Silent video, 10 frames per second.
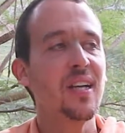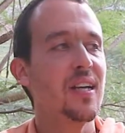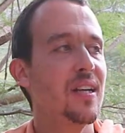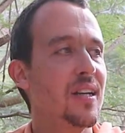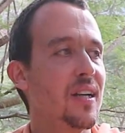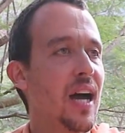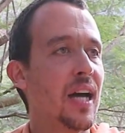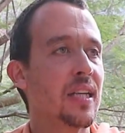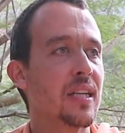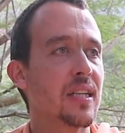
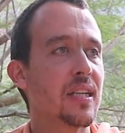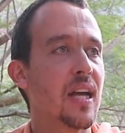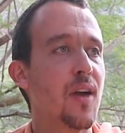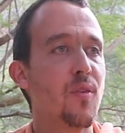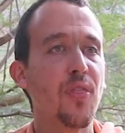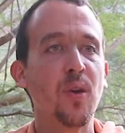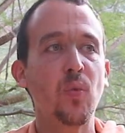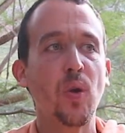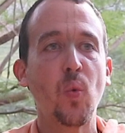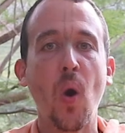and everything
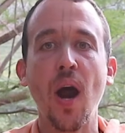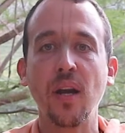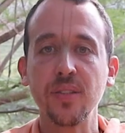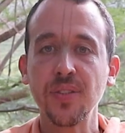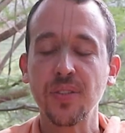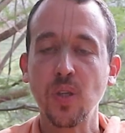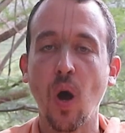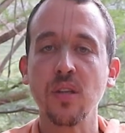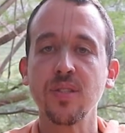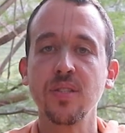requires
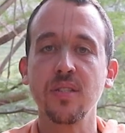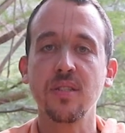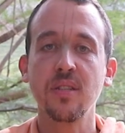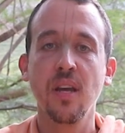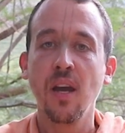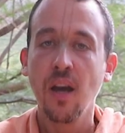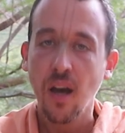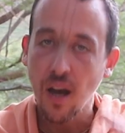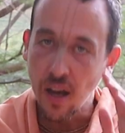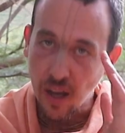constant
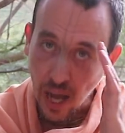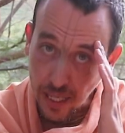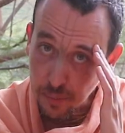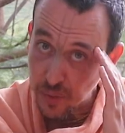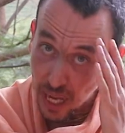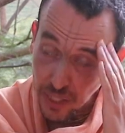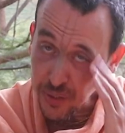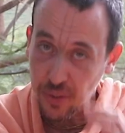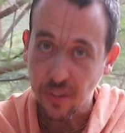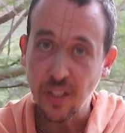
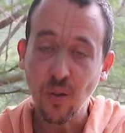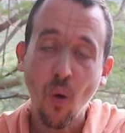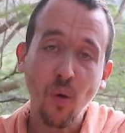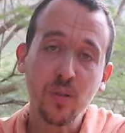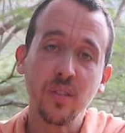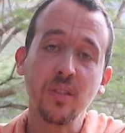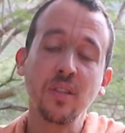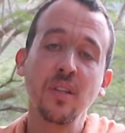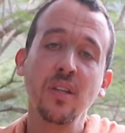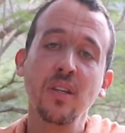adaptation in order
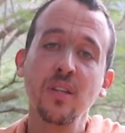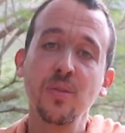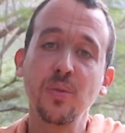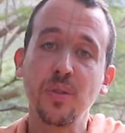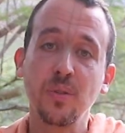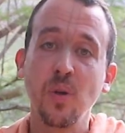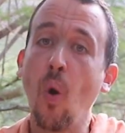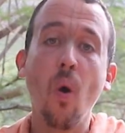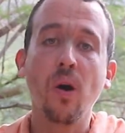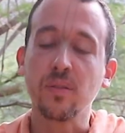to
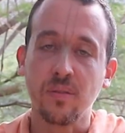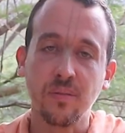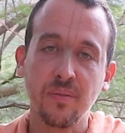go on.